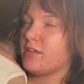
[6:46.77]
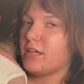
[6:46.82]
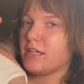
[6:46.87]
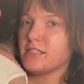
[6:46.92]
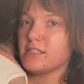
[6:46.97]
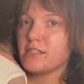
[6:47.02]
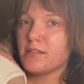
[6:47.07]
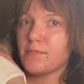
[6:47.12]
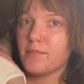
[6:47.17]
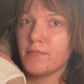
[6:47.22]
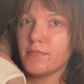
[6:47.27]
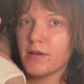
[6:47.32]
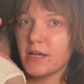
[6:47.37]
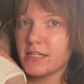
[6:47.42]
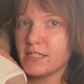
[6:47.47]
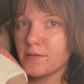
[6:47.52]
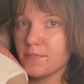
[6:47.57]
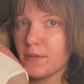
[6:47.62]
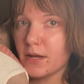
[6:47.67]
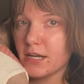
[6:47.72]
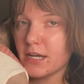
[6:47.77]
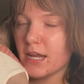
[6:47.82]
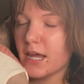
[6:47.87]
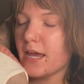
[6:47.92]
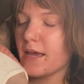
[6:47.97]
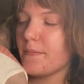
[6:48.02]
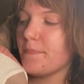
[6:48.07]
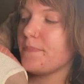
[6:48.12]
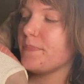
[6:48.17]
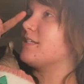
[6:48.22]
It's the it's a
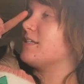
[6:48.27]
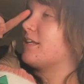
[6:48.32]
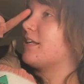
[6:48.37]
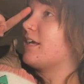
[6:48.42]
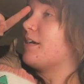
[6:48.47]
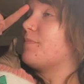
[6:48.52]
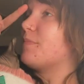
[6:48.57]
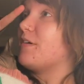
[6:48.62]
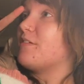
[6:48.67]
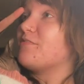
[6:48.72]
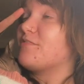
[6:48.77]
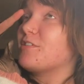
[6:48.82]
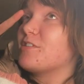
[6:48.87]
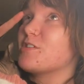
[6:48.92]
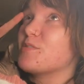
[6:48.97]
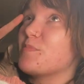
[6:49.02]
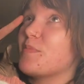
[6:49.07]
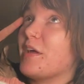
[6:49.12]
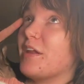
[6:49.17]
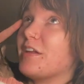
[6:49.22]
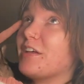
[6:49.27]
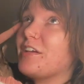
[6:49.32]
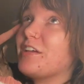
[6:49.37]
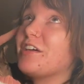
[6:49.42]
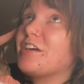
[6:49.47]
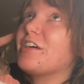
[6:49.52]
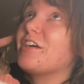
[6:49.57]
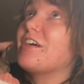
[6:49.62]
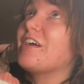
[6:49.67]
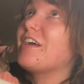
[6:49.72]
Monday. Did get my first
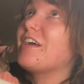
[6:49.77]
pedicure